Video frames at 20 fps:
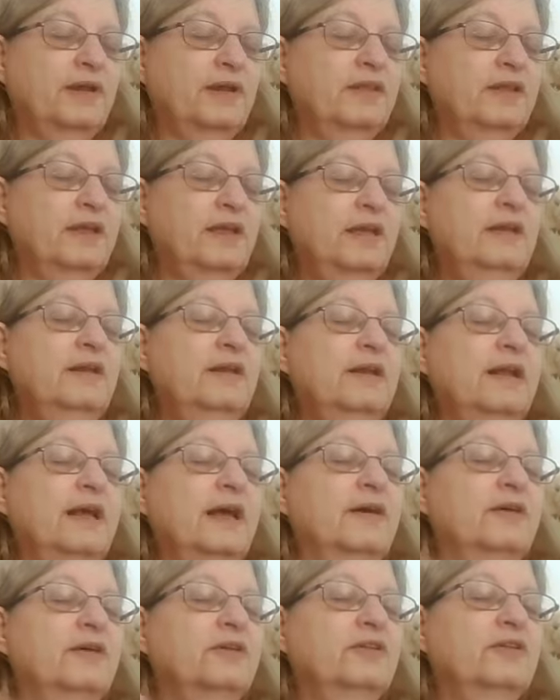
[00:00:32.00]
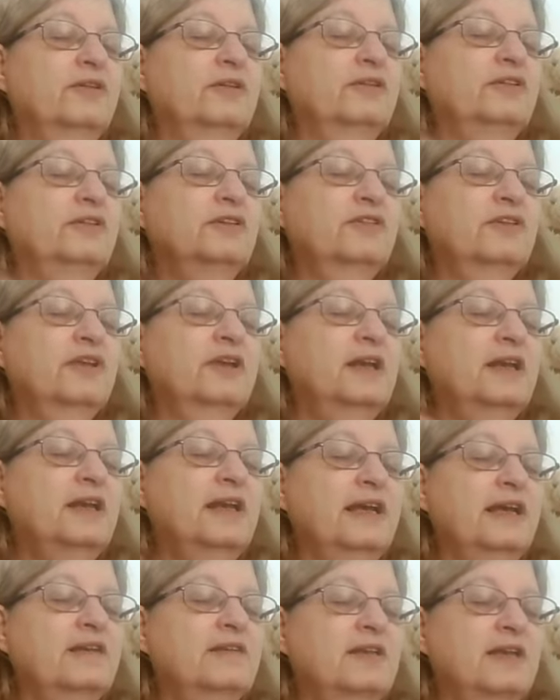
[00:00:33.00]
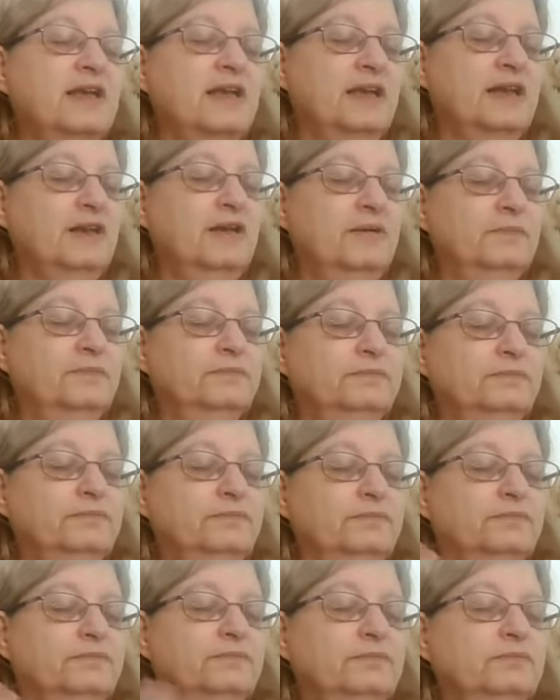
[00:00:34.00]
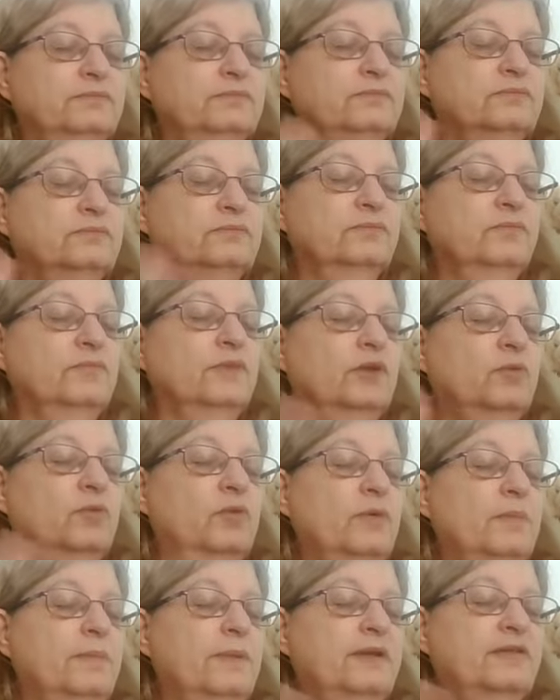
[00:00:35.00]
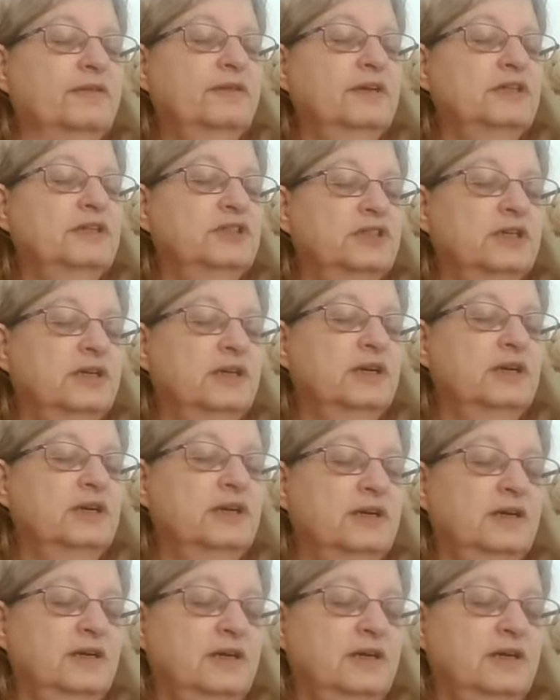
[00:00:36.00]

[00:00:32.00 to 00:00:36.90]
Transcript: Breath in and out and just connect in. What message?